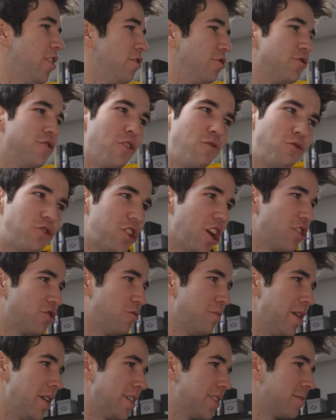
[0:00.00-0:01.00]
There's no
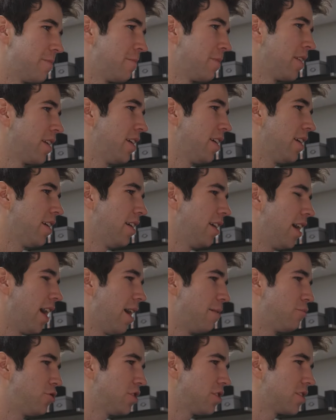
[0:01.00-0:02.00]
judgment.
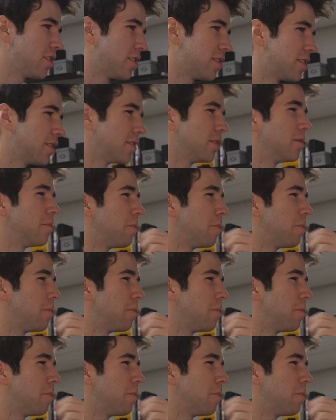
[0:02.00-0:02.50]
I'm just